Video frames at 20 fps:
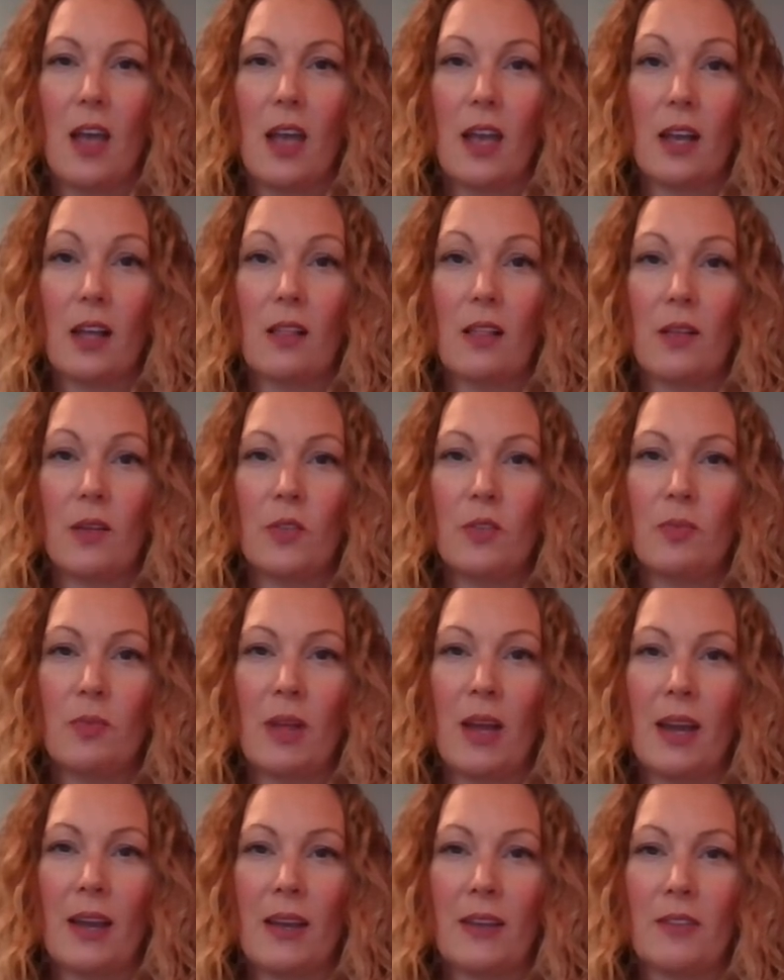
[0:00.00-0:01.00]
Enclosed
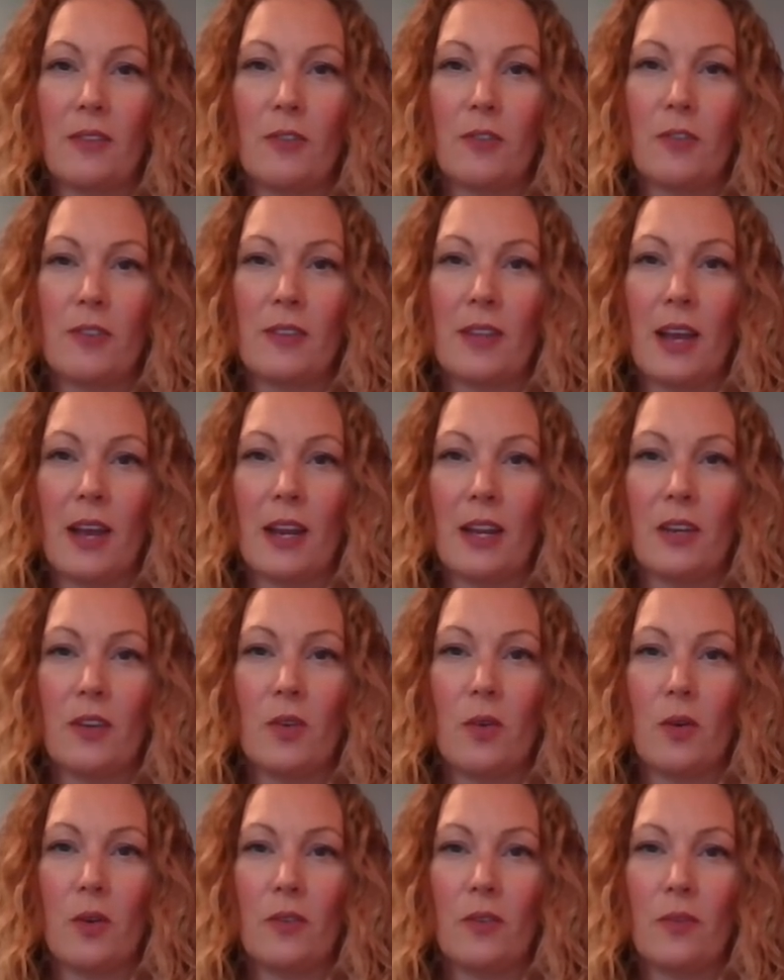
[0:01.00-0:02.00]
blinds for sliding
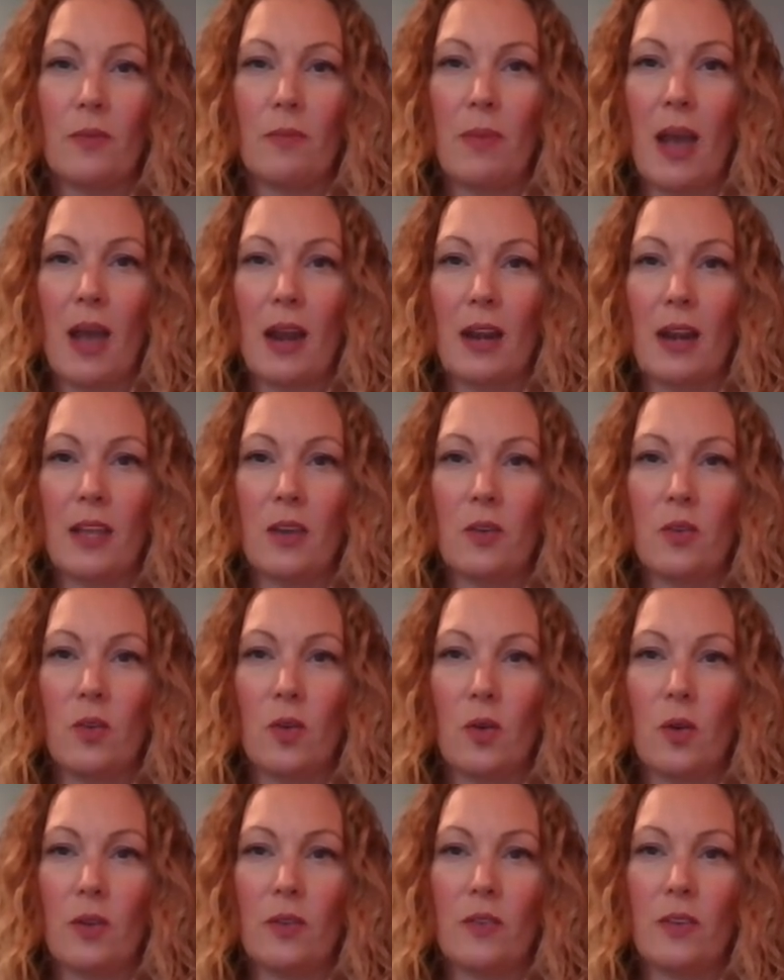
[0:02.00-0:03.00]
doors, patio
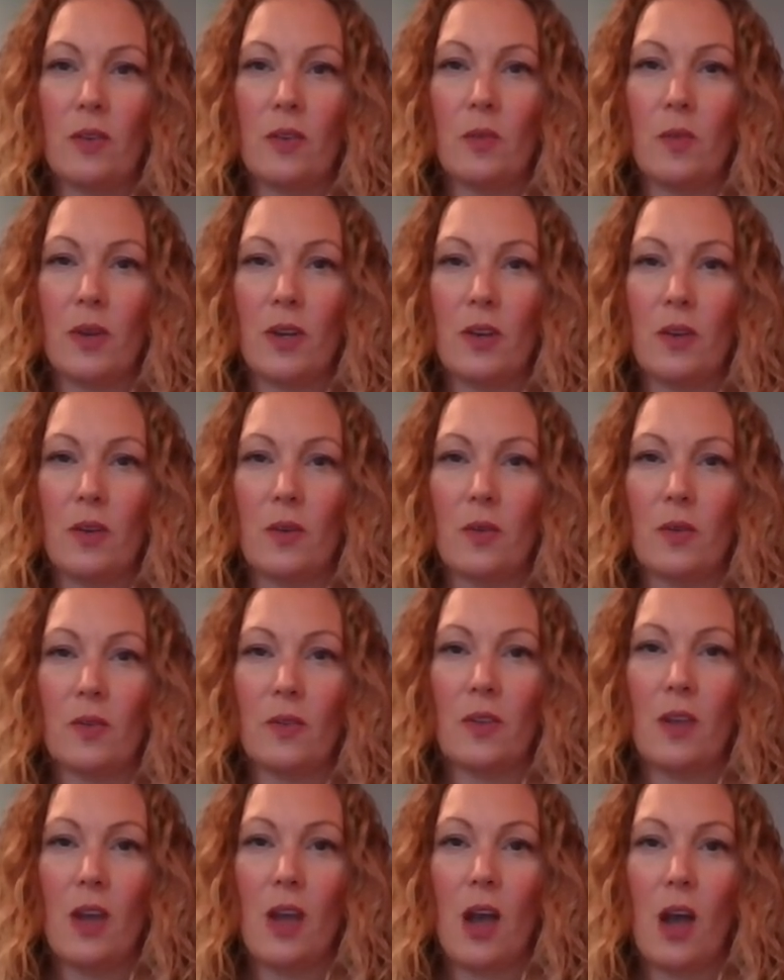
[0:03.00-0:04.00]
doors, and windows
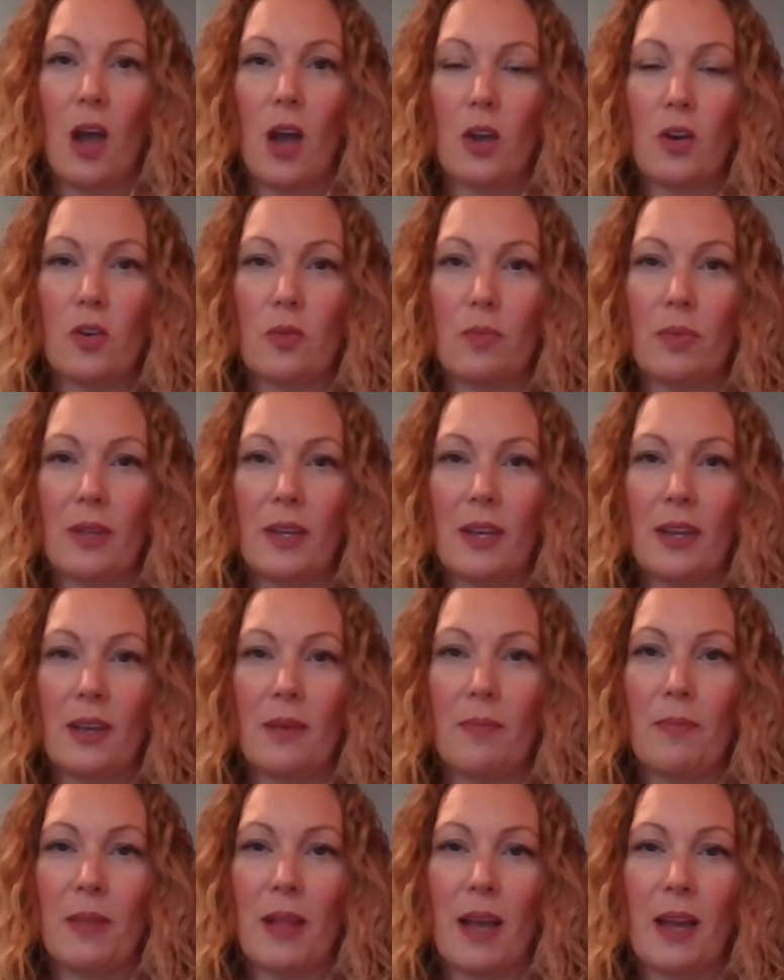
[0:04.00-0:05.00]
under
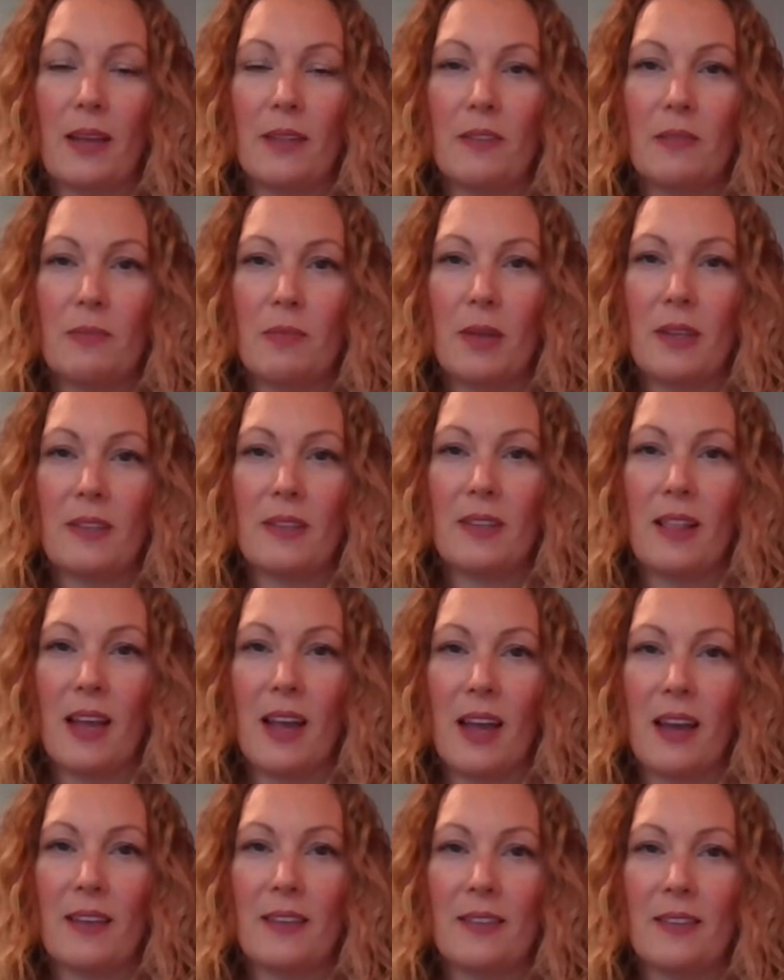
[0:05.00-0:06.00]
blank blinds plus
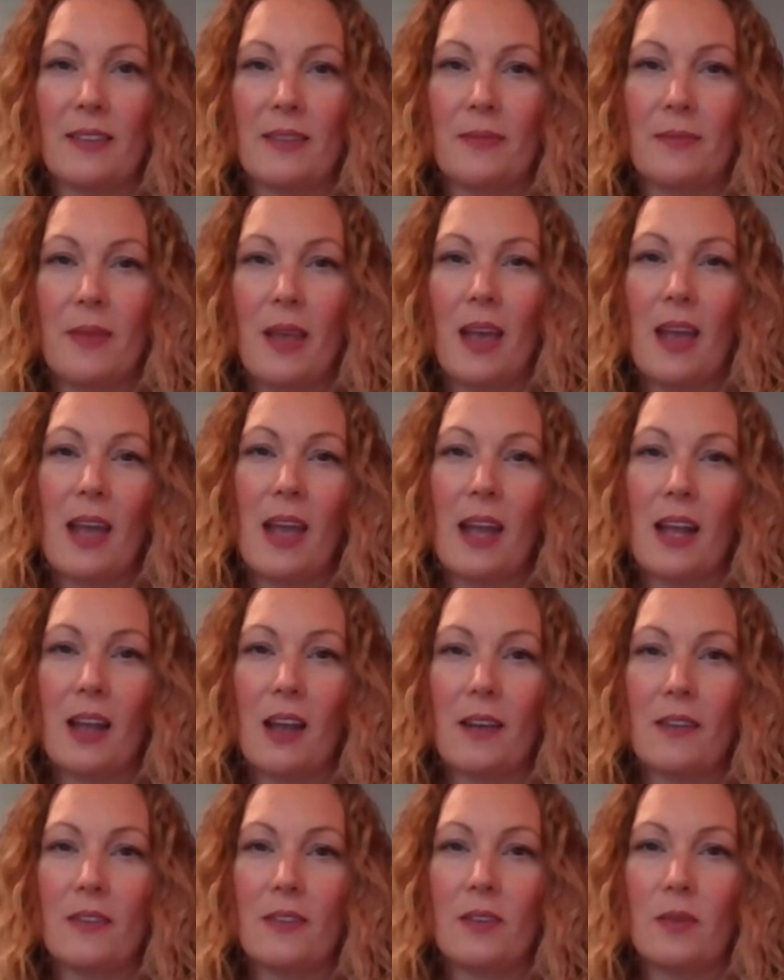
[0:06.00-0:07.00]
glass, and
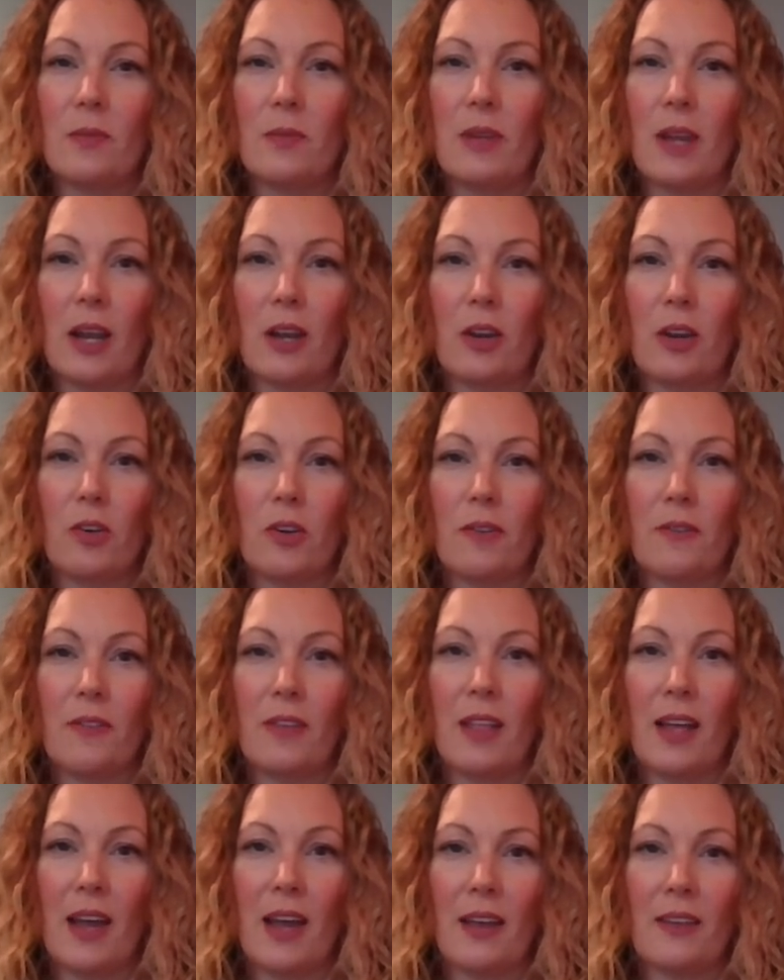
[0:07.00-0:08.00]
custom decorative
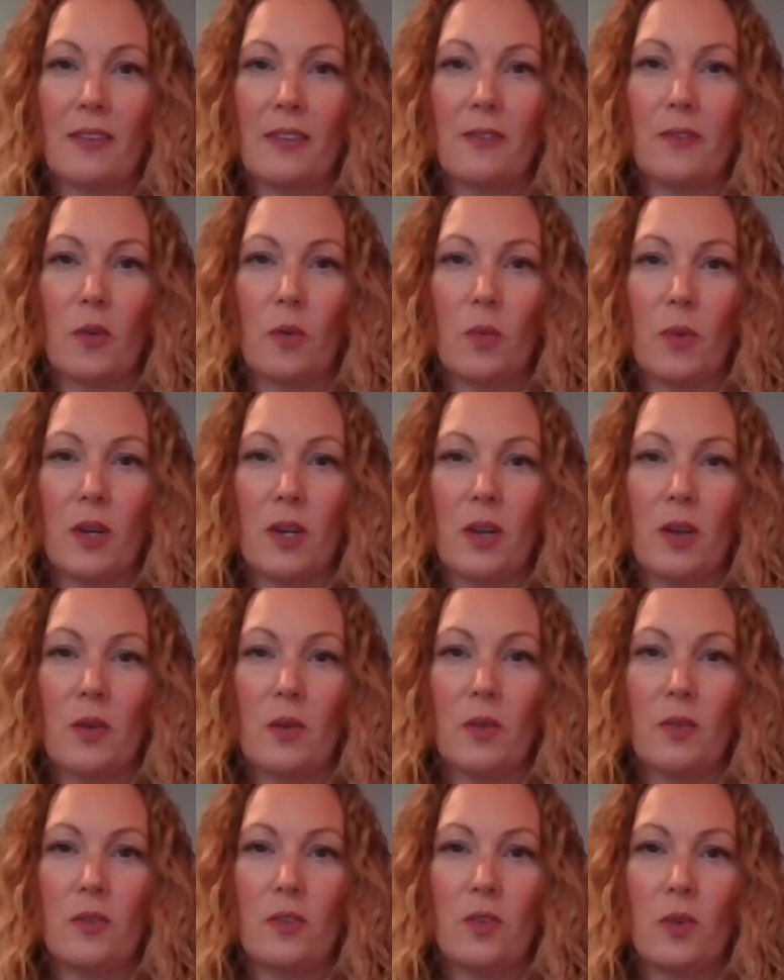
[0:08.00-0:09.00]
glass for
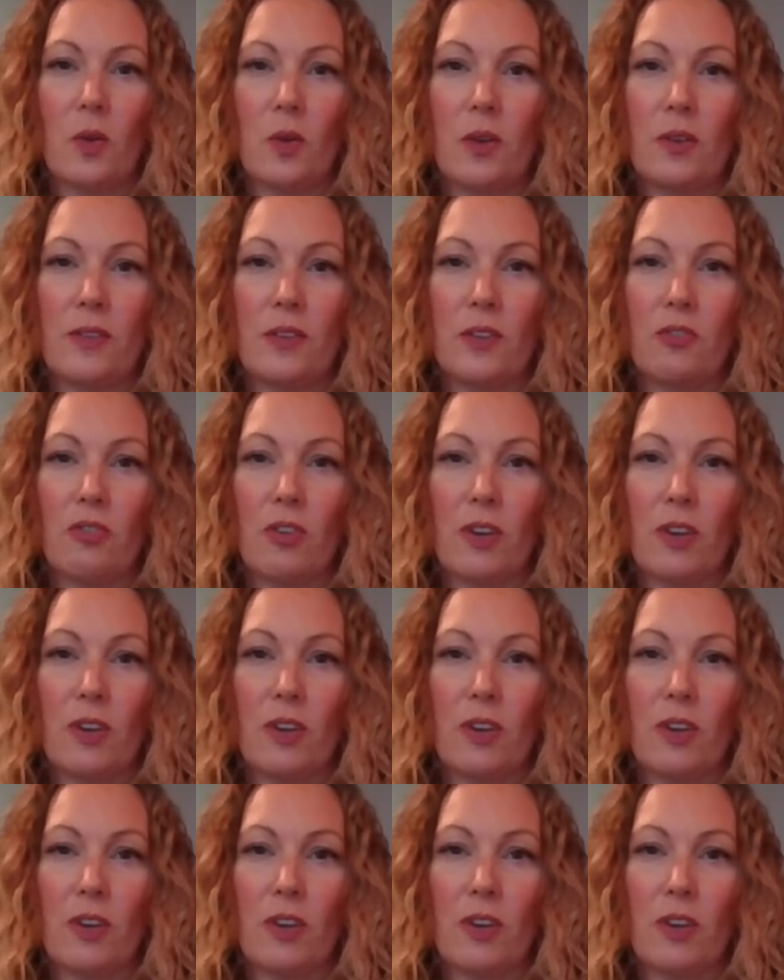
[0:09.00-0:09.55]
windows, doors, and